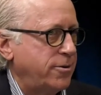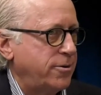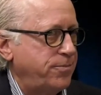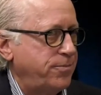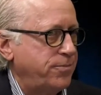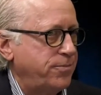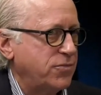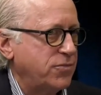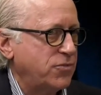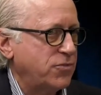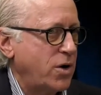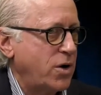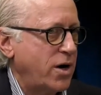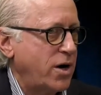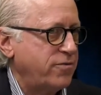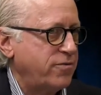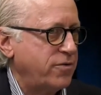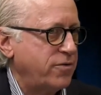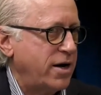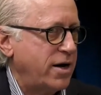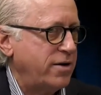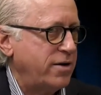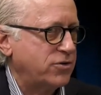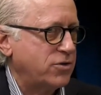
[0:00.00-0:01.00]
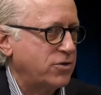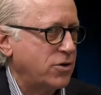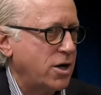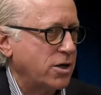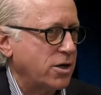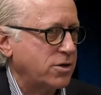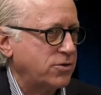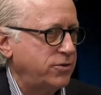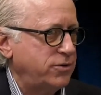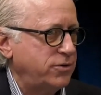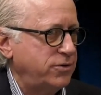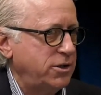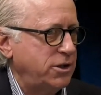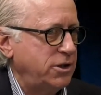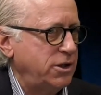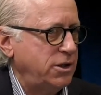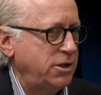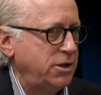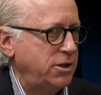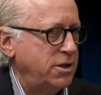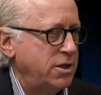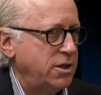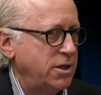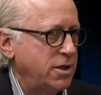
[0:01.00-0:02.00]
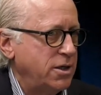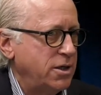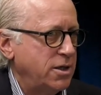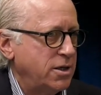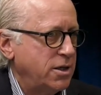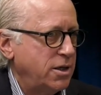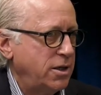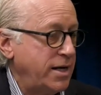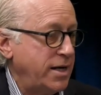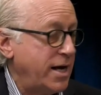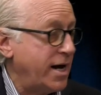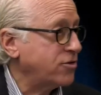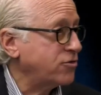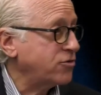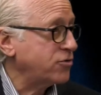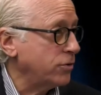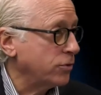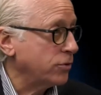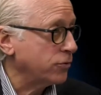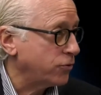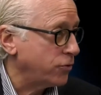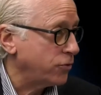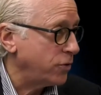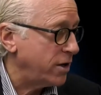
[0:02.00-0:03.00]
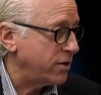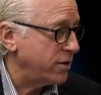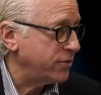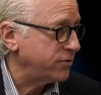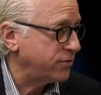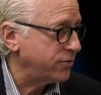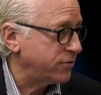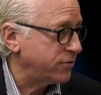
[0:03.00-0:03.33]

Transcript: so I've talked to the National Trust,